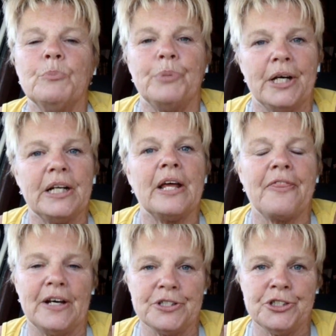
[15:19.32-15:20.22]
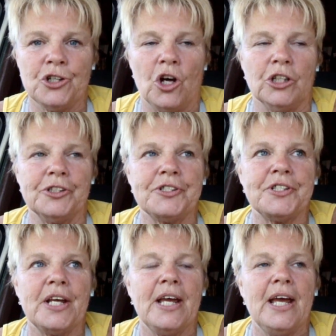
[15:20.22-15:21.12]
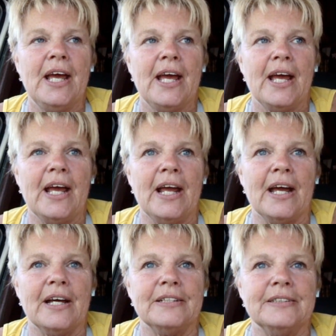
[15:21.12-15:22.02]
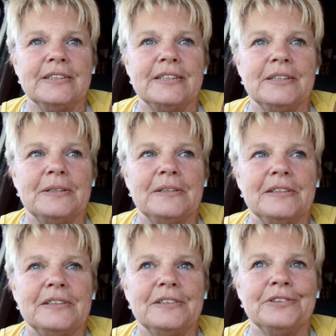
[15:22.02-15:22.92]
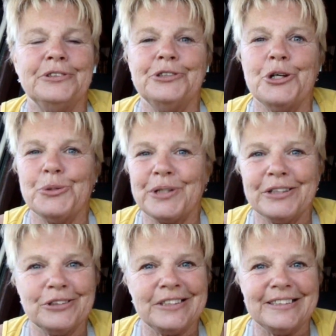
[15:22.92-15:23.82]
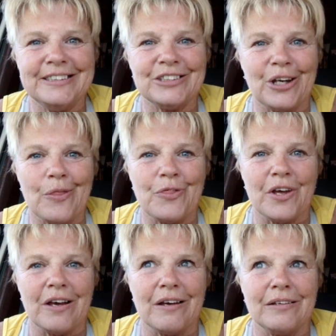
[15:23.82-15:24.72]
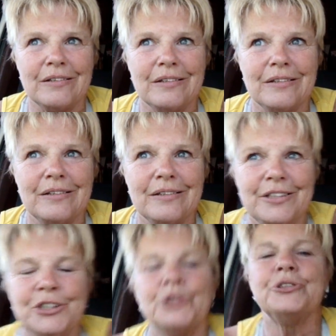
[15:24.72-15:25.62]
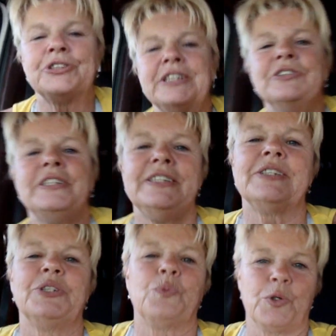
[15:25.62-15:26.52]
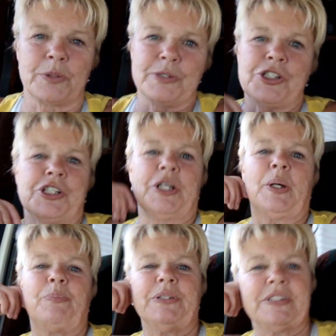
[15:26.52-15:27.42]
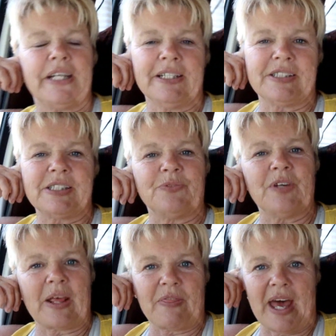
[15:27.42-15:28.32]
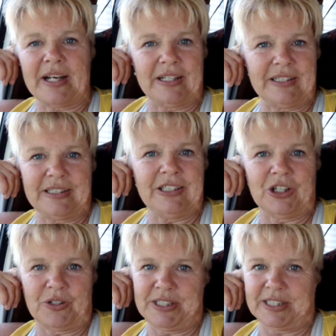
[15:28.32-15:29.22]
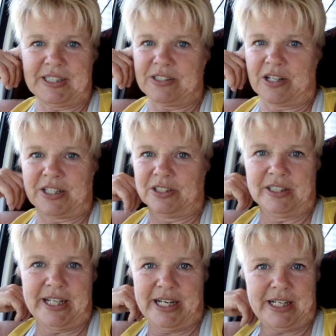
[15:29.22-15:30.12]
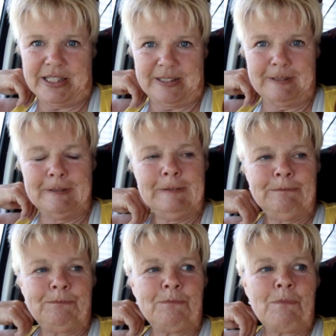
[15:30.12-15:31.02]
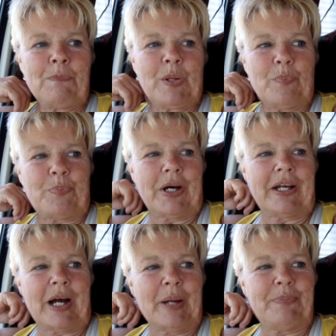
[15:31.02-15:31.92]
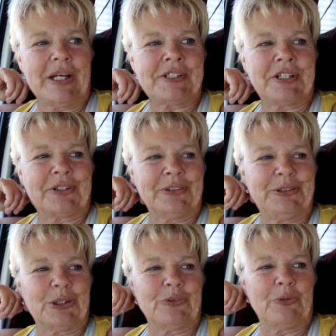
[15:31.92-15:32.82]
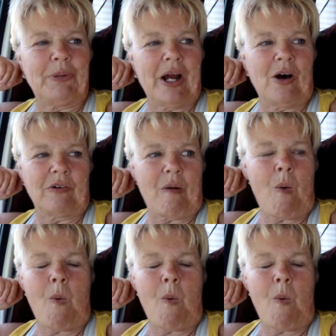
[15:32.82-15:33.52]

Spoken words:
but $1,000. And no guarantees on the, you know, there's guarantees on the workmanship and stuff like that. And, you know, he said it's not going to leak. But I basically drove about